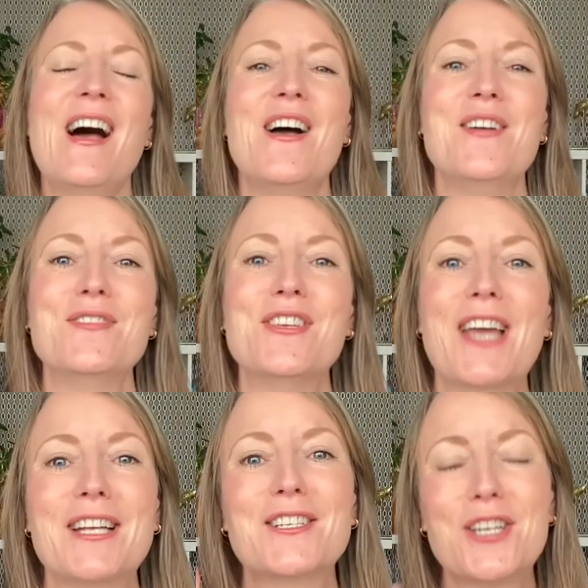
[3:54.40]
Um, you
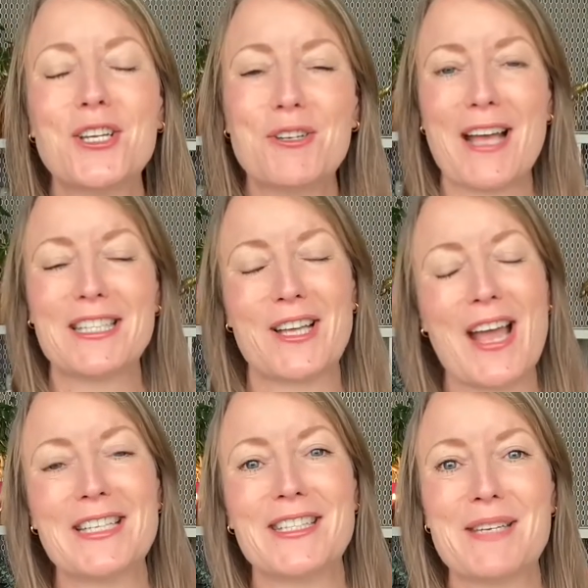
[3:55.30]
get two
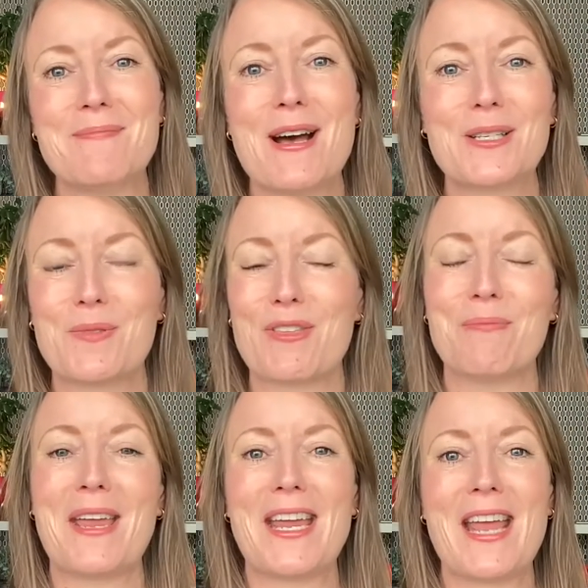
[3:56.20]
SOS emails with
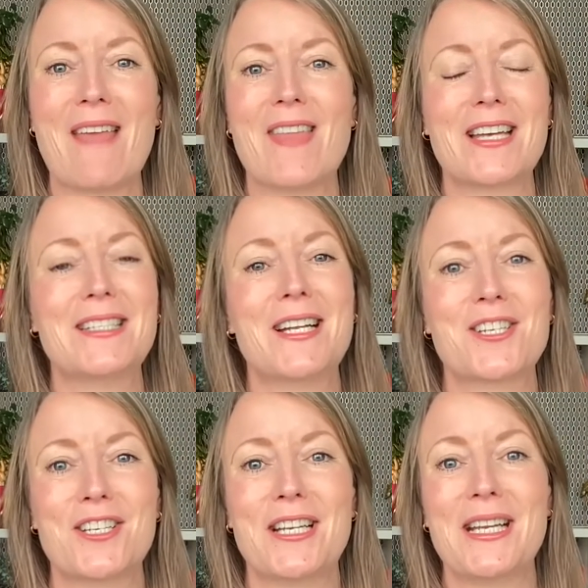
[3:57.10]
me, and that
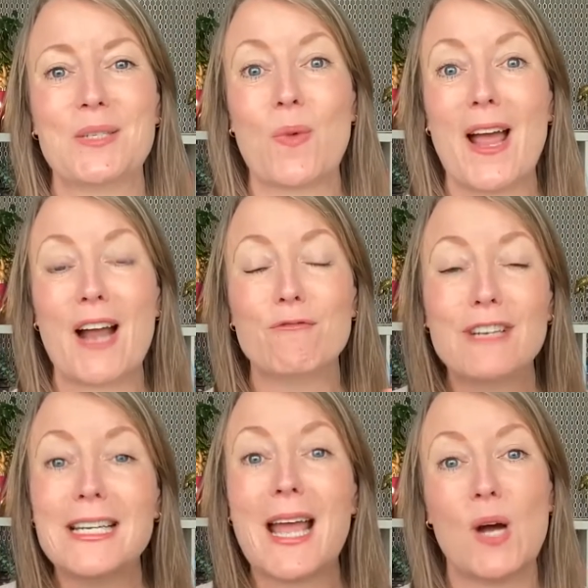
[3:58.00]
essentially is where I
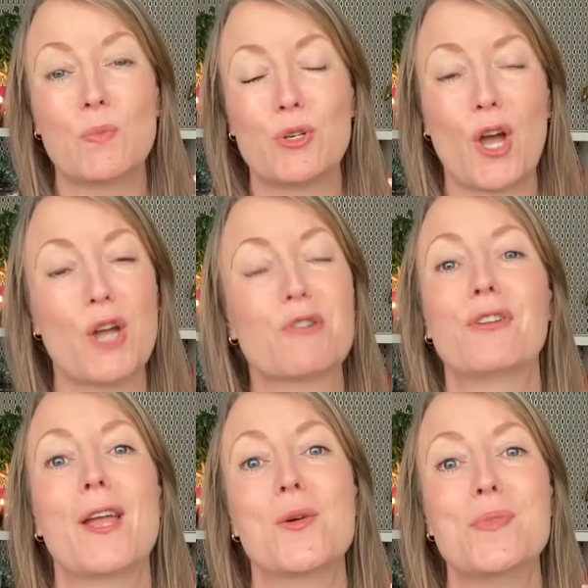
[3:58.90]
really help you co
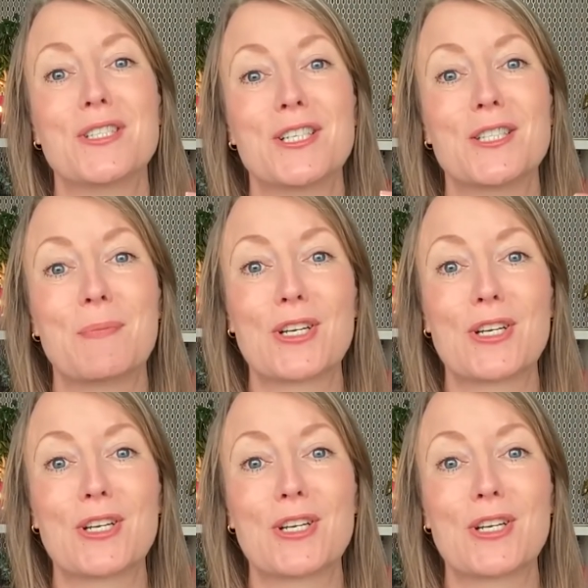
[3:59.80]
create your business